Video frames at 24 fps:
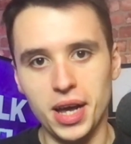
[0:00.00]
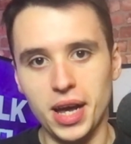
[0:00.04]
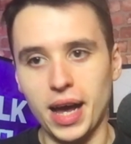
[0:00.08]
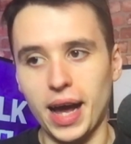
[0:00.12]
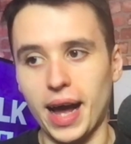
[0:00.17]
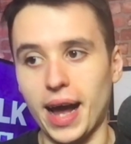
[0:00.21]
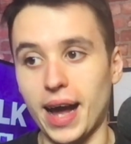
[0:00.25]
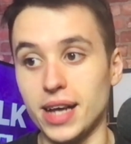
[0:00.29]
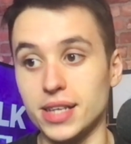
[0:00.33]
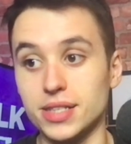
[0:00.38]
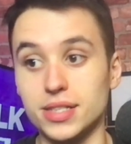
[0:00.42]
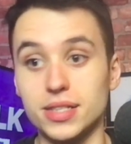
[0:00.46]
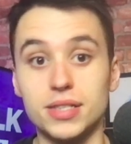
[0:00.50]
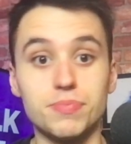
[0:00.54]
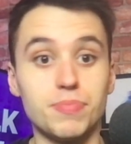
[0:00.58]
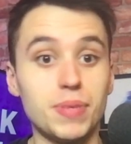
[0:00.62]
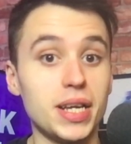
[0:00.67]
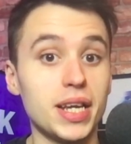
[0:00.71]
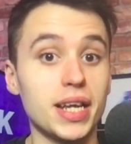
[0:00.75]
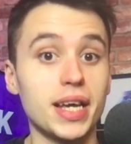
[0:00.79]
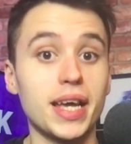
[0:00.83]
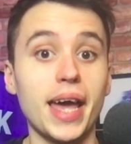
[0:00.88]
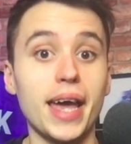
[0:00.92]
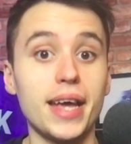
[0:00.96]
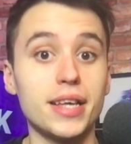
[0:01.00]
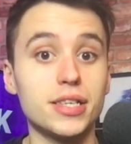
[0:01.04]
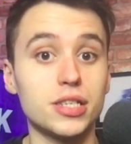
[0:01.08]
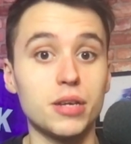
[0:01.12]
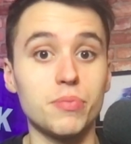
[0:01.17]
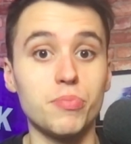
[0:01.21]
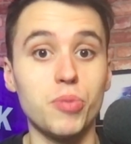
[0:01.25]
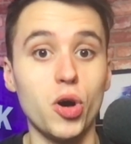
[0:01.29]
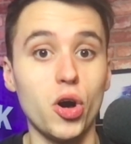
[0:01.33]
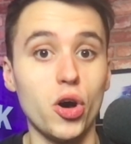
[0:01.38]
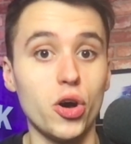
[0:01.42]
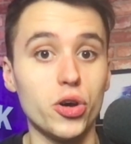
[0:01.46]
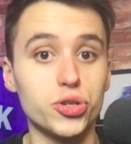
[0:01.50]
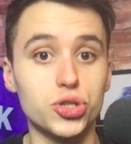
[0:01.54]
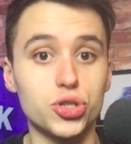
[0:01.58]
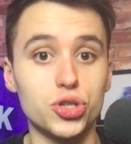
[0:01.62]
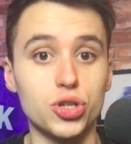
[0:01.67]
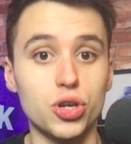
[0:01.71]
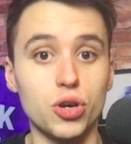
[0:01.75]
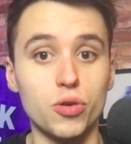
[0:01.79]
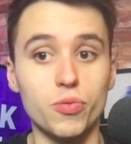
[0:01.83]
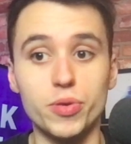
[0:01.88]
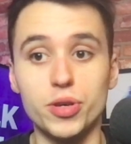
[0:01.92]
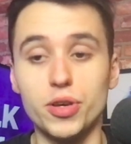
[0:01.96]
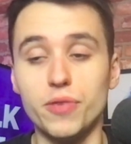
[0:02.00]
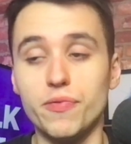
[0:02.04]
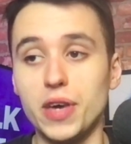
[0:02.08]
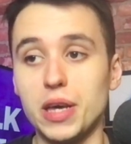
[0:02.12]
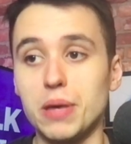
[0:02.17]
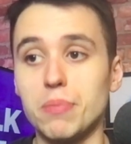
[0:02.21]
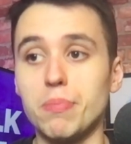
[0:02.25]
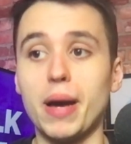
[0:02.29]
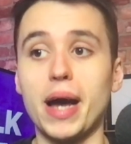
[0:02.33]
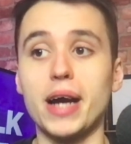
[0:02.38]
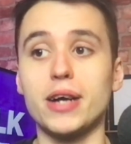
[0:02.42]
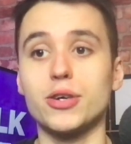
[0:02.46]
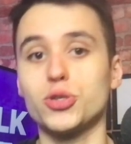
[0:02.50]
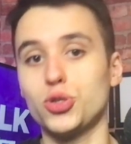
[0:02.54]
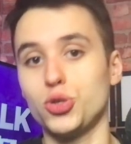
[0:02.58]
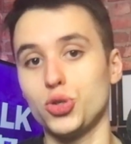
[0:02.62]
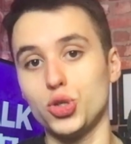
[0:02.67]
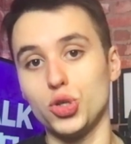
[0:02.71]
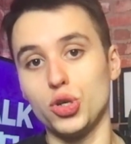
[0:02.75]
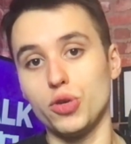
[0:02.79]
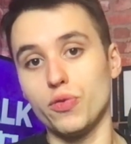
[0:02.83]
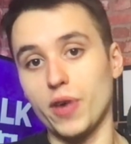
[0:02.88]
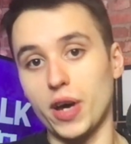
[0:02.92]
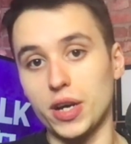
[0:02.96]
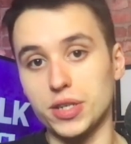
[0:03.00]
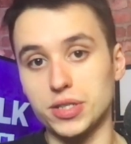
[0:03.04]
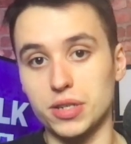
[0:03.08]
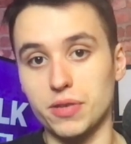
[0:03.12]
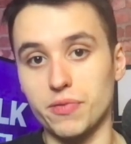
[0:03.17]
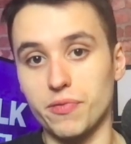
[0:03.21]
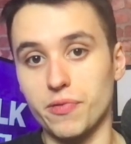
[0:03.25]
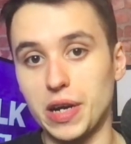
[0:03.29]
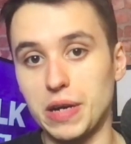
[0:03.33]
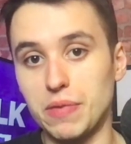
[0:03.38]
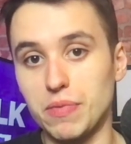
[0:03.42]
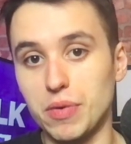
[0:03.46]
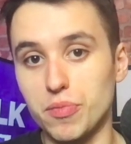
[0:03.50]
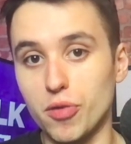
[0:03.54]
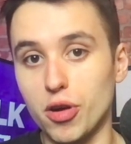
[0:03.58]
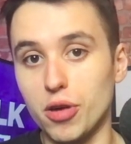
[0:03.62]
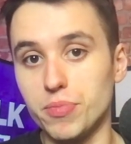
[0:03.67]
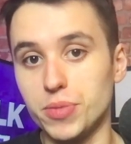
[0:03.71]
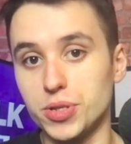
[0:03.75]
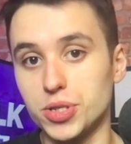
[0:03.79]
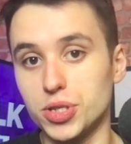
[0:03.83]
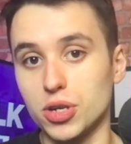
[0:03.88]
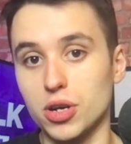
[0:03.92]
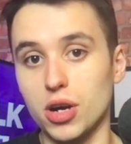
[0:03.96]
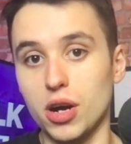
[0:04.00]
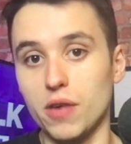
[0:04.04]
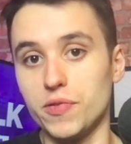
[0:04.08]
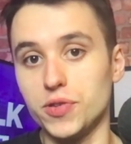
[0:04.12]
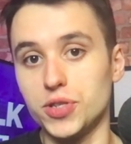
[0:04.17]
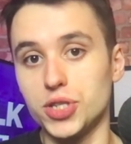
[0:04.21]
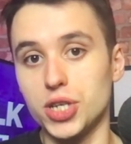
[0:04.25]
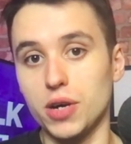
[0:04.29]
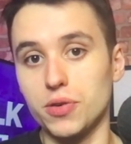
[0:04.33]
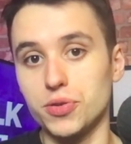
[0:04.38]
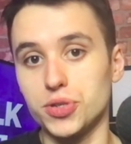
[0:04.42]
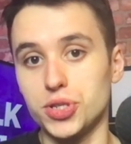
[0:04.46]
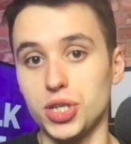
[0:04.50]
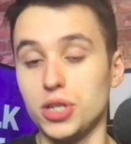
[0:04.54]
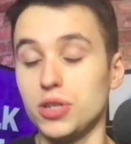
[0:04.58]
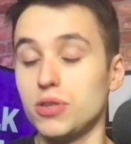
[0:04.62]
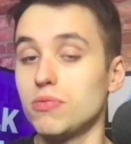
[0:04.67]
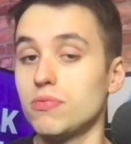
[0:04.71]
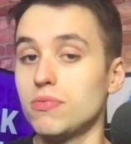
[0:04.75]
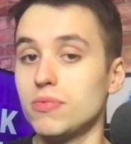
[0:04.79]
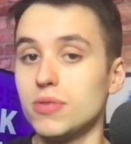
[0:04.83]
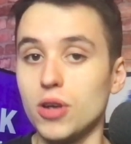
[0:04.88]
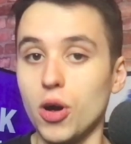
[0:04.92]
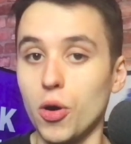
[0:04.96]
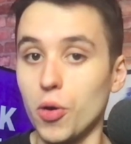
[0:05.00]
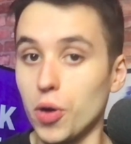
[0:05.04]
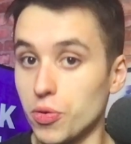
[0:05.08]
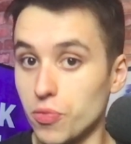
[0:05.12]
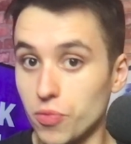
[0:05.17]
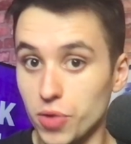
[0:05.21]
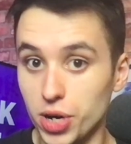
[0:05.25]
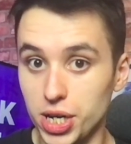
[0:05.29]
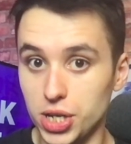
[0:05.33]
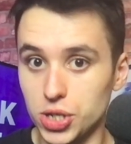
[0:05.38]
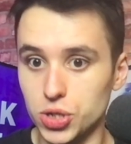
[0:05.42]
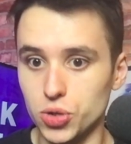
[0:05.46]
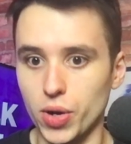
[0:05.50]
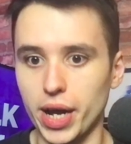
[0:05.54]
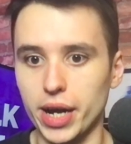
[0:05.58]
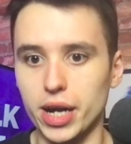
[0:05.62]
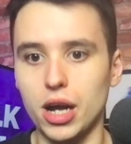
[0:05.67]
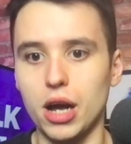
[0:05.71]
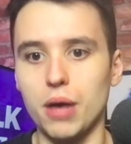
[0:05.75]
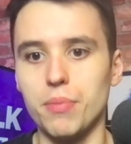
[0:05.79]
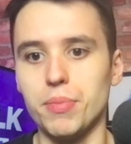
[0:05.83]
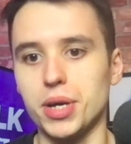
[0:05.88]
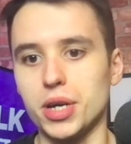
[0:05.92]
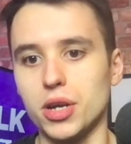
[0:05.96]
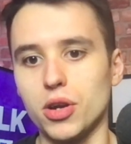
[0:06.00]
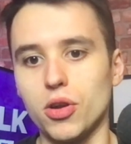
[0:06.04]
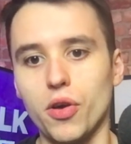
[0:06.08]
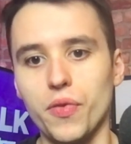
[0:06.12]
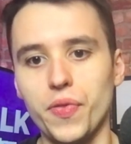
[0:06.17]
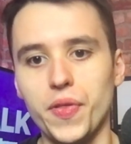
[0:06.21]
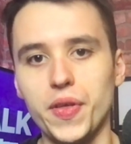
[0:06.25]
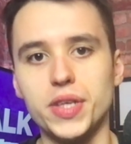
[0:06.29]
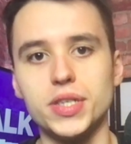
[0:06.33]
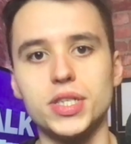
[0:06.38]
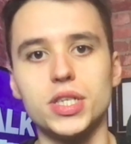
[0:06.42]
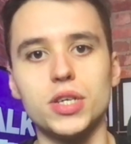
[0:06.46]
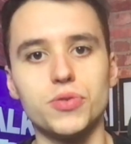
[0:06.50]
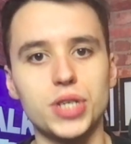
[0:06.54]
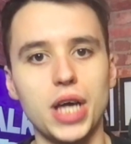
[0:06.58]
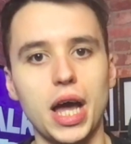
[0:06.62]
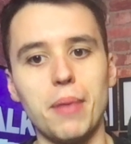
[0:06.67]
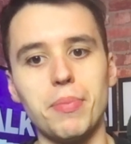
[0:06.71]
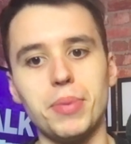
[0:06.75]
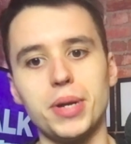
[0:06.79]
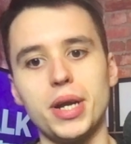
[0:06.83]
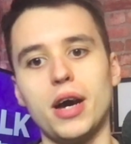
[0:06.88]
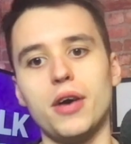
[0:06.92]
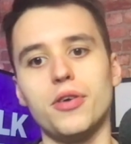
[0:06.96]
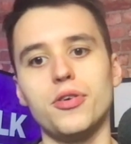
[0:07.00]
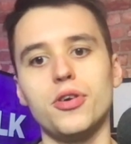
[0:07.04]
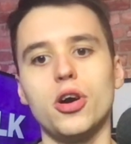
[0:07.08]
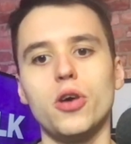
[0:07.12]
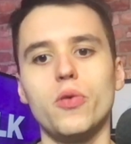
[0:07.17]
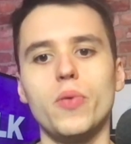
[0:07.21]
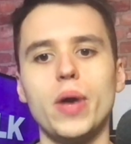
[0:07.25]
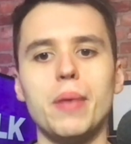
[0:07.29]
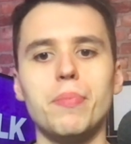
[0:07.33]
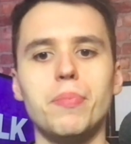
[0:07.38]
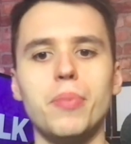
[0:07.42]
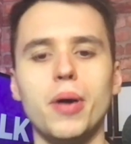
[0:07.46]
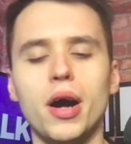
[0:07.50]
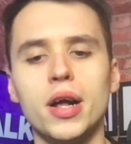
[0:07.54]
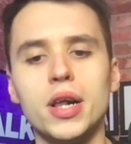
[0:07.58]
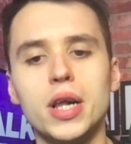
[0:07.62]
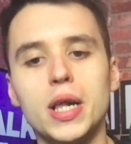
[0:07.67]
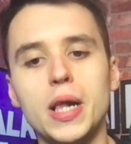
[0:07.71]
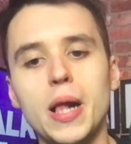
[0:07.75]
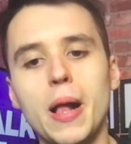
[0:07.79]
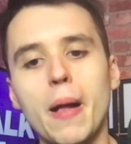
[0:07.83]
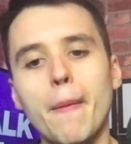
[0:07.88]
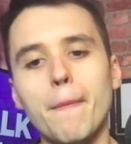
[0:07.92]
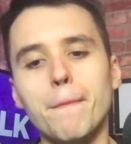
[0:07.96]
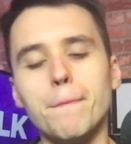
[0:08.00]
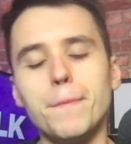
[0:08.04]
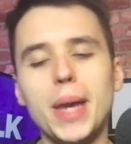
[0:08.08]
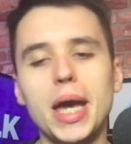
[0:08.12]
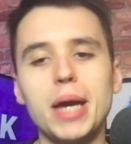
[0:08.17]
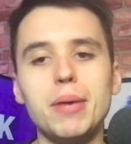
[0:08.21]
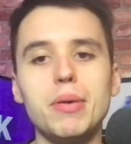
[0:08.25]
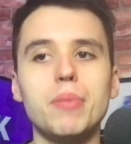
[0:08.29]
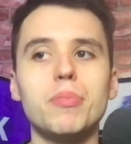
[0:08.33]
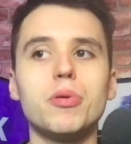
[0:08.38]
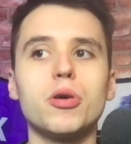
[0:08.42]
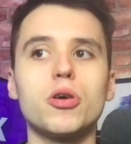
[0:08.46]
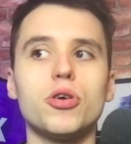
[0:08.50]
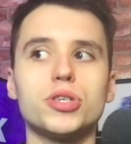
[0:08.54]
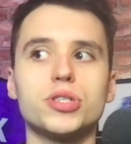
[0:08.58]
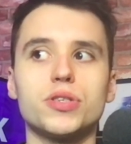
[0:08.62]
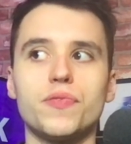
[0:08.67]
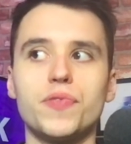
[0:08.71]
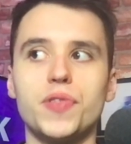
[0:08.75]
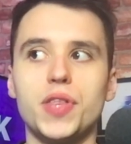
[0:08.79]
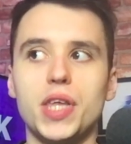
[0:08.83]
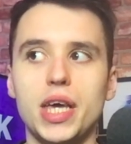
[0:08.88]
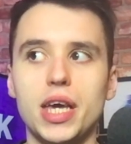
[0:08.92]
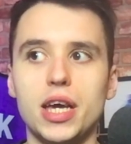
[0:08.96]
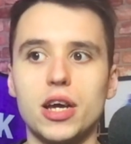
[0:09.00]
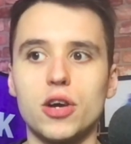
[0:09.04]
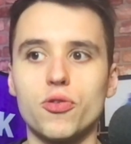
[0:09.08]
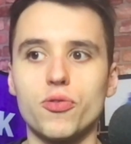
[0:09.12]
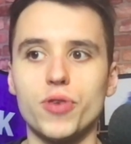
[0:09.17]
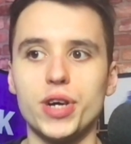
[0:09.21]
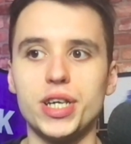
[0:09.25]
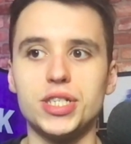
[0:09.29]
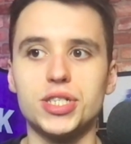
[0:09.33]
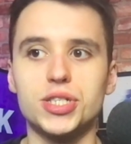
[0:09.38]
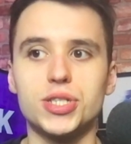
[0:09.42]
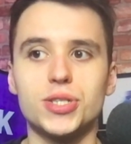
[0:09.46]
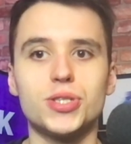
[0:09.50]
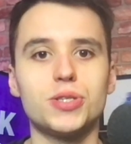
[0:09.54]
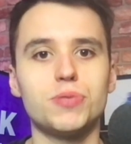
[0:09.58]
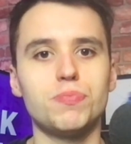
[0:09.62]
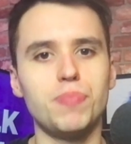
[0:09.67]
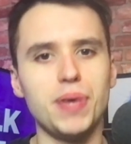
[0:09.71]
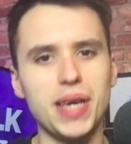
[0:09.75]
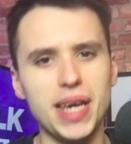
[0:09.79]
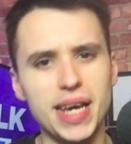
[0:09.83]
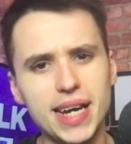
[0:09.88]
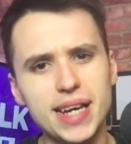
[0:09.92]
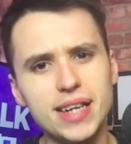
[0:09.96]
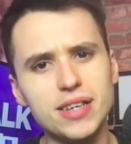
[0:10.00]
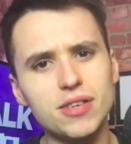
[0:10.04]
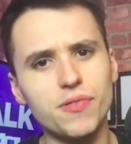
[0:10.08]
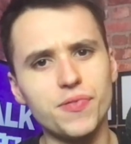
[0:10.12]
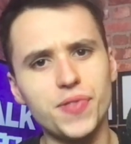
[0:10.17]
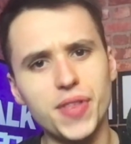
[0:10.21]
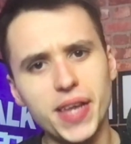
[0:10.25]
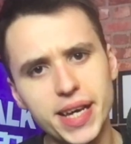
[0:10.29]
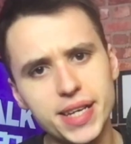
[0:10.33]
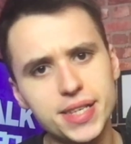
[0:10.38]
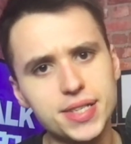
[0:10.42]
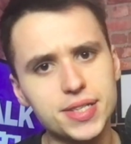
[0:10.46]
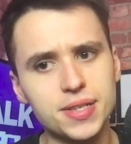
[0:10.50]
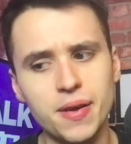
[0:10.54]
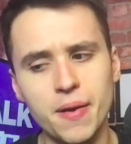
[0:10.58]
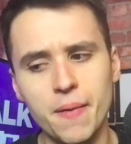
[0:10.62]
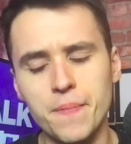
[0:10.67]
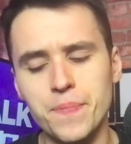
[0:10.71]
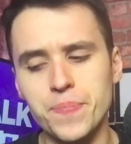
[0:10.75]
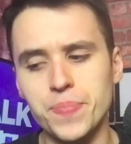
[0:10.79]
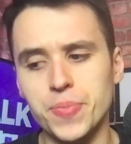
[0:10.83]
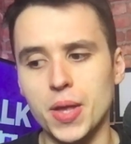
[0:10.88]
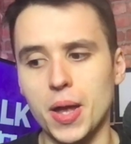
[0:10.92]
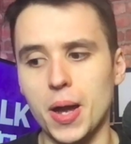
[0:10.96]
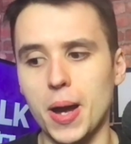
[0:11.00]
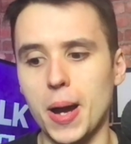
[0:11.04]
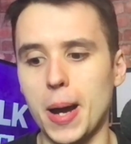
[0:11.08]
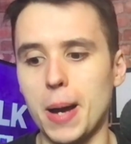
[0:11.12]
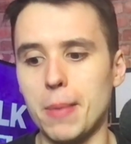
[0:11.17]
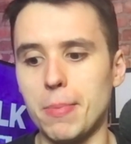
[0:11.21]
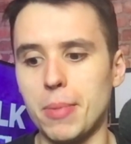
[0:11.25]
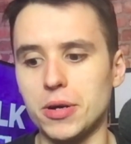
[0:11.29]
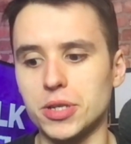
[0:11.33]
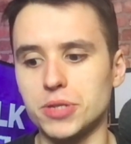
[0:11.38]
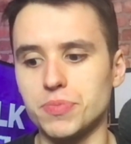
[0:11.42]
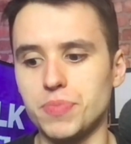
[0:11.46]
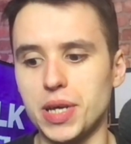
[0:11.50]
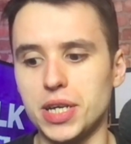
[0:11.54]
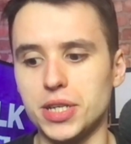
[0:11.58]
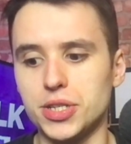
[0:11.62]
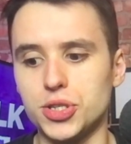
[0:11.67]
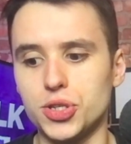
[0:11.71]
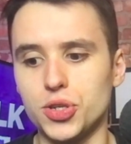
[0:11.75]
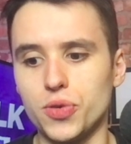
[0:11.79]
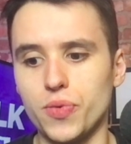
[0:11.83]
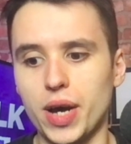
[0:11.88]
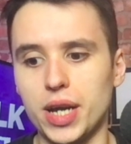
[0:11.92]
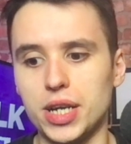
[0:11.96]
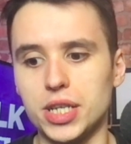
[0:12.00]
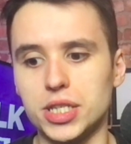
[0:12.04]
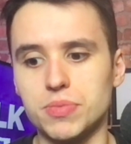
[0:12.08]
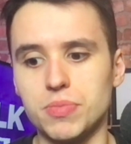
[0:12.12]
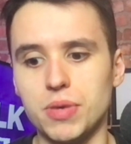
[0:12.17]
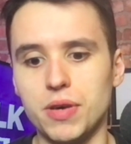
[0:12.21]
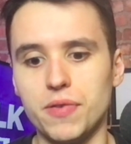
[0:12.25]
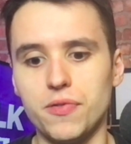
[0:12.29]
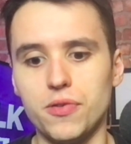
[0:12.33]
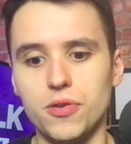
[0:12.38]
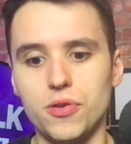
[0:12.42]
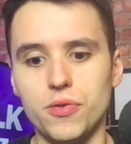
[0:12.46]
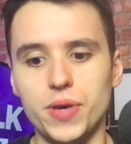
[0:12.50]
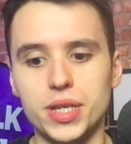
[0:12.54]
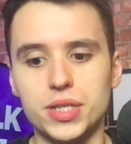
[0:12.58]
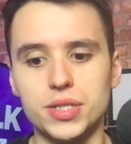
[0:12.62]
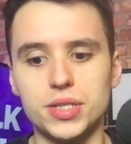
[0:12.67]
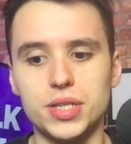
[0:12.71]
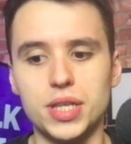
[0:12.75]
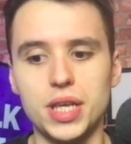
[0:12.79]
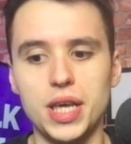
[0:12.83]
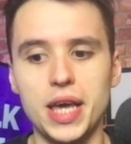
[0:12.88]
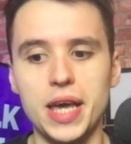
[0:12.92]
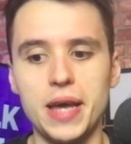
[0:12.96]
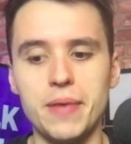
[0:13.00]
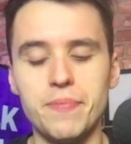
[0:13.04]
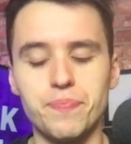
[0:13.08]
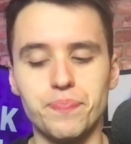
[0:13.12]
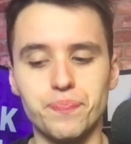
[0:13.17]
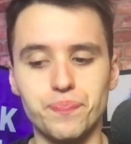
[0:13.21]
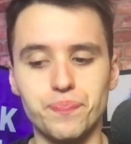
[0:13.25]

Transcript: as has been the case in the past. You know, when you think back to 2003 when Roman took over Chelsea, no one really saw that coming. A lot of these deals happen out of nowhere, but maybe because of the increased speed of this. I was speaking to Alan Smith, who is the